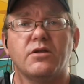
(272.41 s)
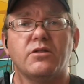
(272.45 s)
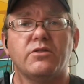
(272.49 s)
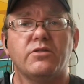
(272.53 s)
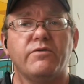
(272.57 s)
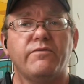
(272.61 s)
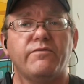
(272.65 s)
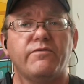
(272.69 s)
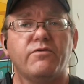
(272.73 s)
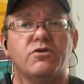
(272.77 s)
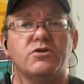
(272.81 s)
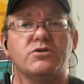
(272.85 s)

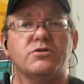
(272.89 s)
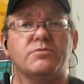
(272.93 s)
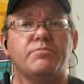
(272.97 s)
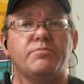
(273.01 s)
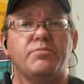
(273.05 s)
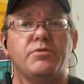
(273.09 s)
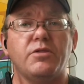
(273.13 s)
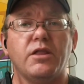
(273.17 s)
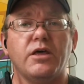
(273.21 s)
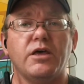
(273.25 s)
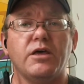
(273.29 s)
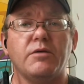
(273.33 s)
the first
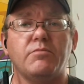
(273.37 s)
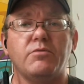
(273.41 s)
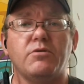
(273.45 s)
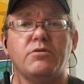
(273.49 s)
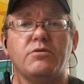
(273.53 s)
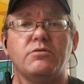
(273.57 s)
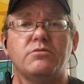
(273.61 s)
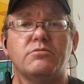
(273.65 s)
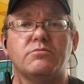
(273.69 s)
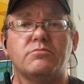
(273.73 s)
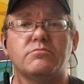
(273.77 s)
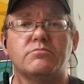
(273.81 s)

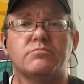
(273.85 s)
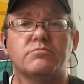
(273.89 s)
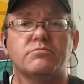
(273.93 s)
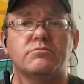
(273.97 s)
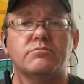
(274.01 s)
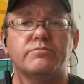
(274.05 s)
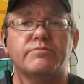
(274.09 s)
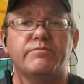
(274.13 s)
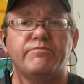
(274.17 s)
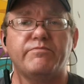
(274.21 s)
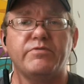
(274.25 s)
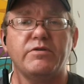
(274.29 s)
playable
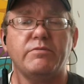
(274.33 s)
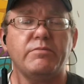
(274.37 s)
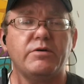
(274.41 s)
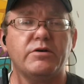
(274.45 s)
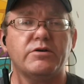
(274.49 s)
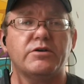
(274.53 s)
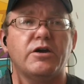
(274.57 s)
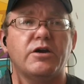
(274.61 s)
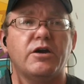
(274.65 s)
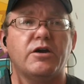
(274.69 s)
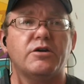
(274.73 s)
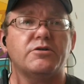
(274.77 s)
female
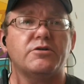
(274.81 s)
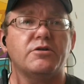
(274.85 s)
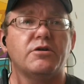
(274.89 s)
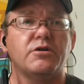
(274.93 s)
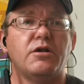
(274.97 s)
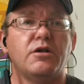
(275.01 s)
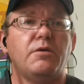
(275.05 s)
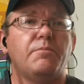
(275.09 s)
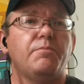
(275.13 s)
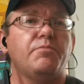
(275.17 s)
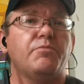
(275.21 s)
character.